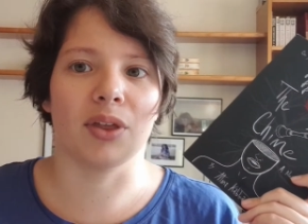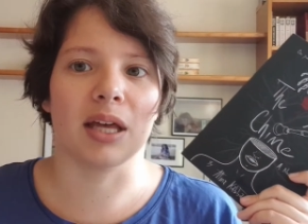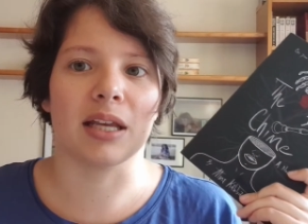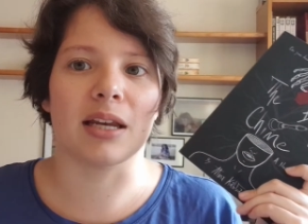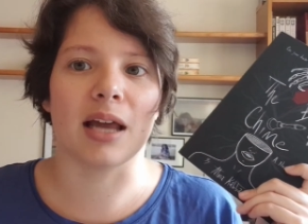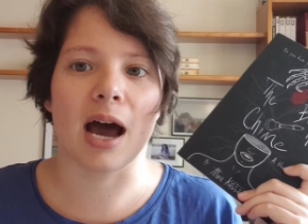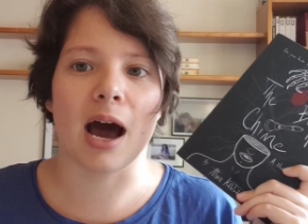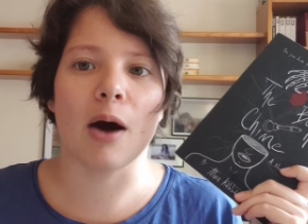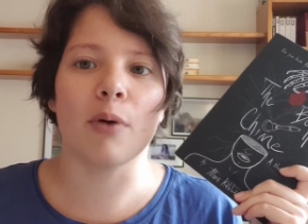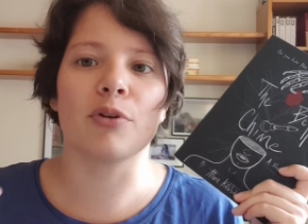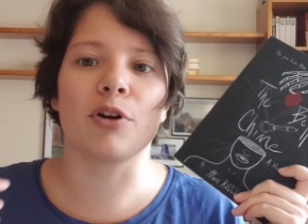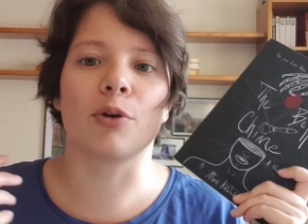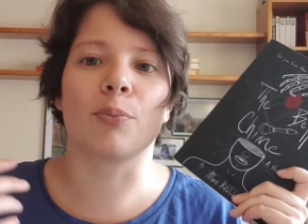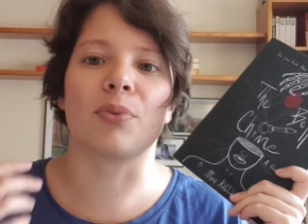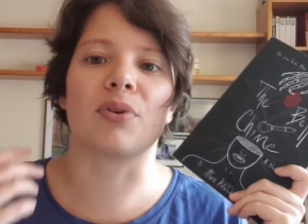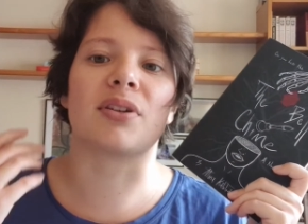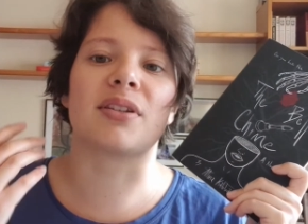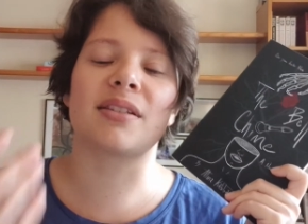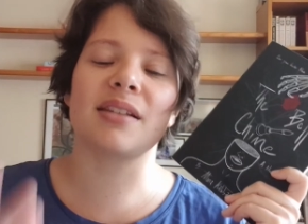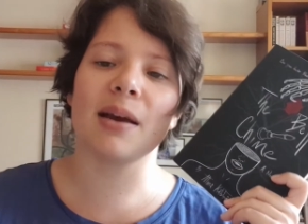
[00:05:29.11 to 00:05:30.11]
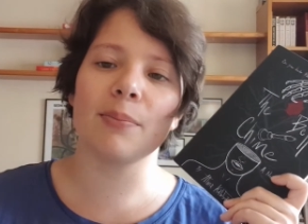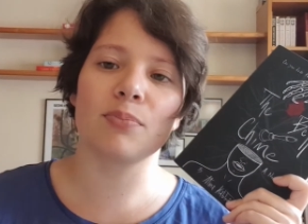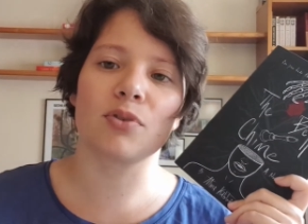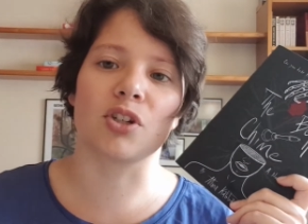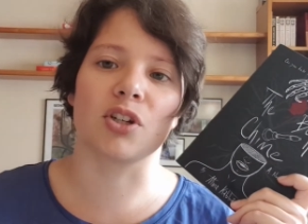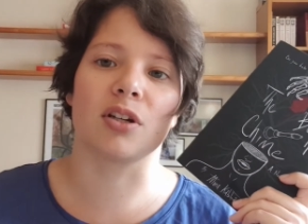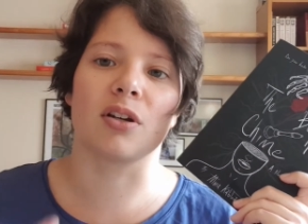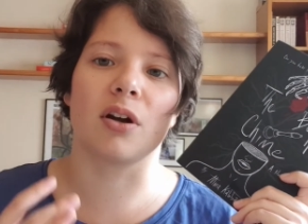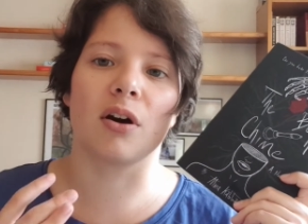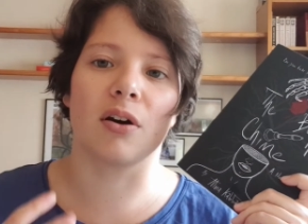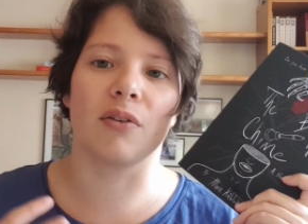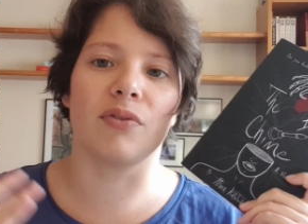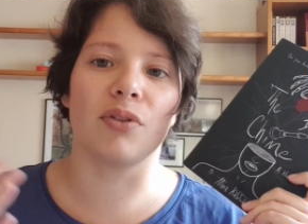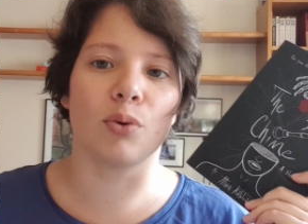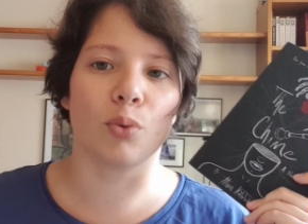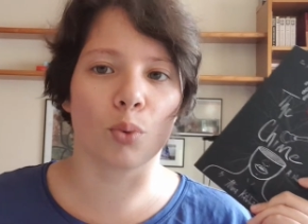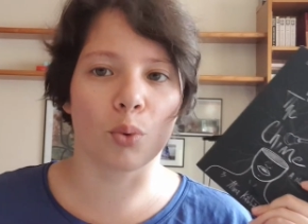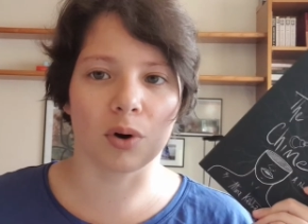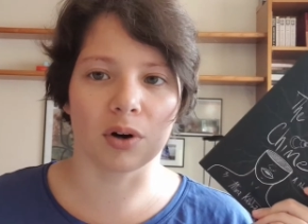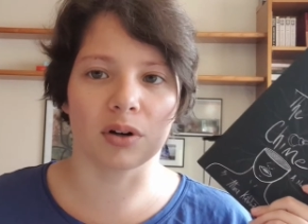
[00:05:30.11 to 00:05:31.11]
and how your perception of the
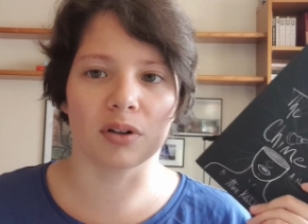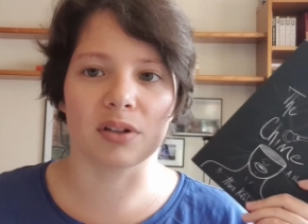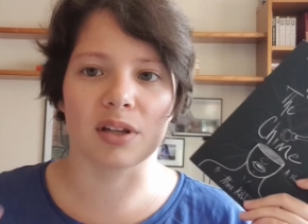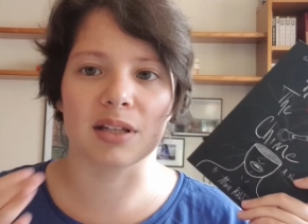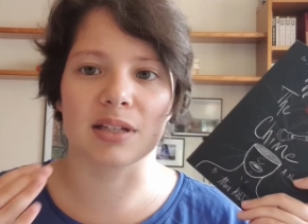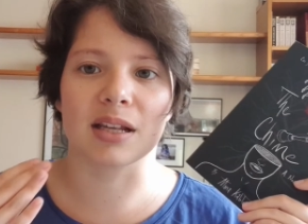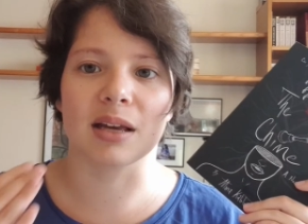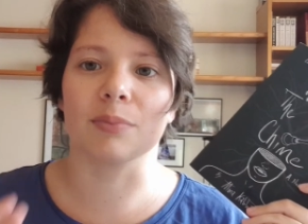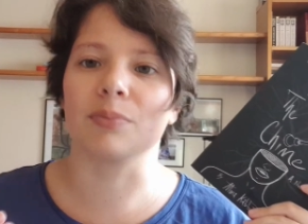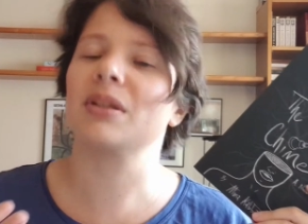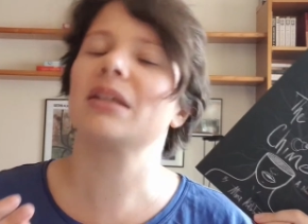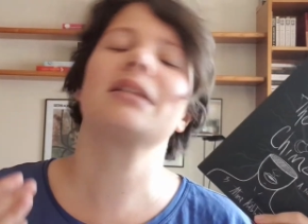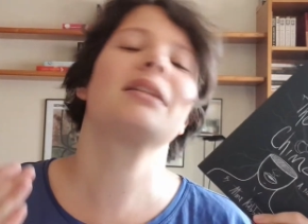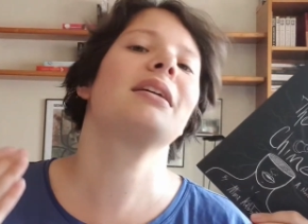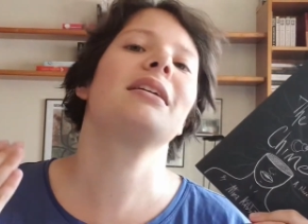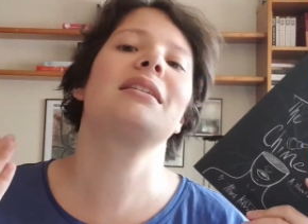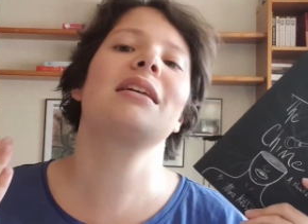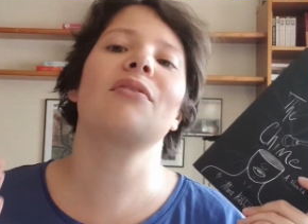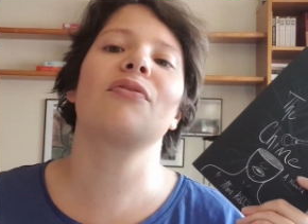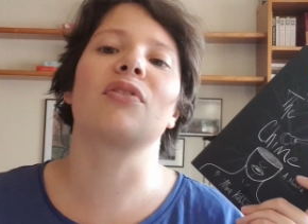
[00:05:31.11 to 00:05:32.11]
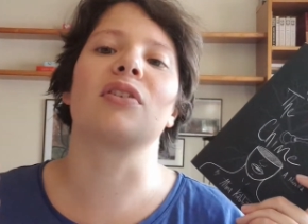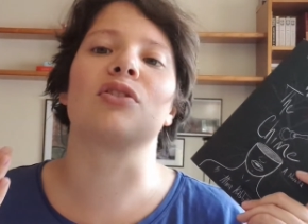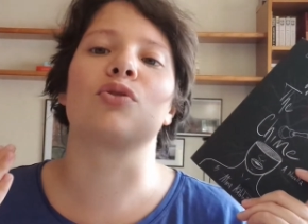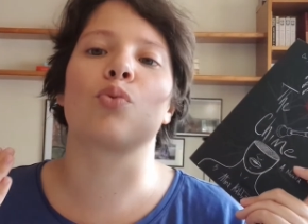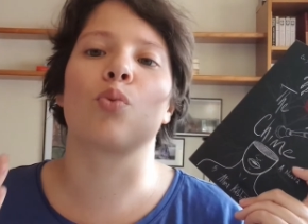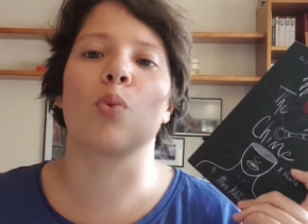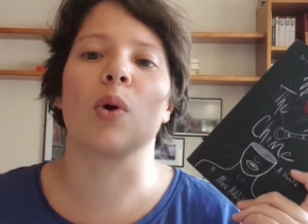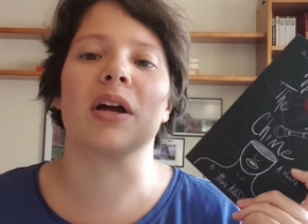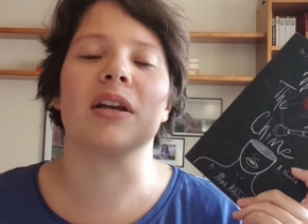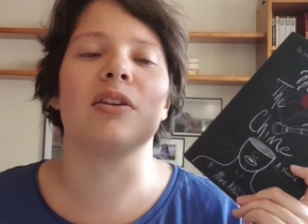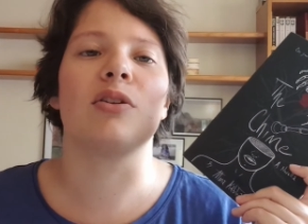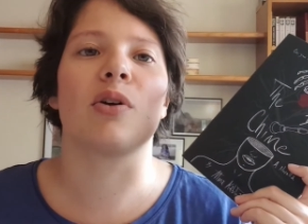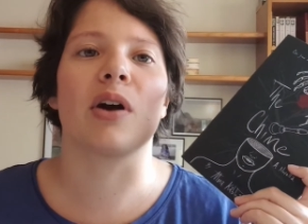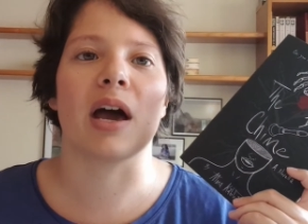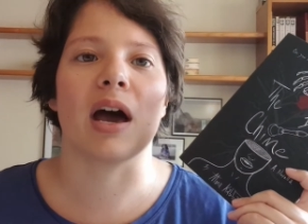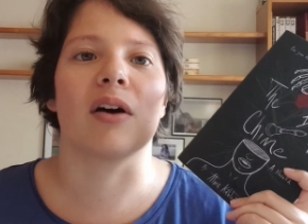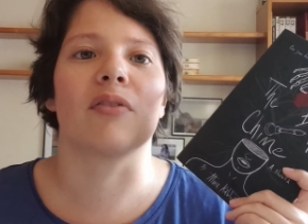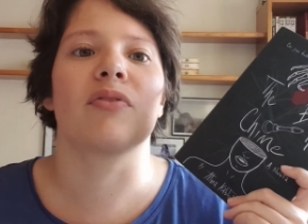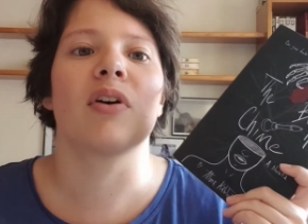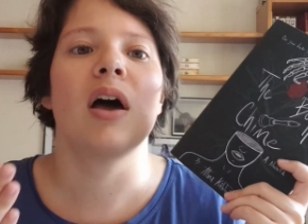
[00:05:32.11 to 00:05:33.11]
world is completely different when you
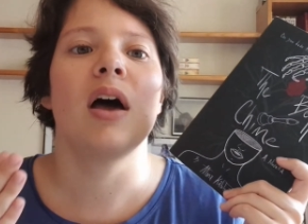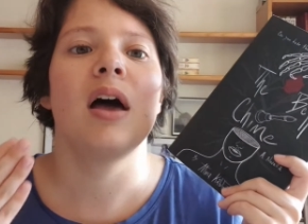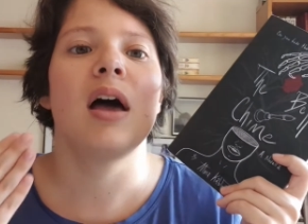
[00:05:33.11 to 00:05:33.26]
have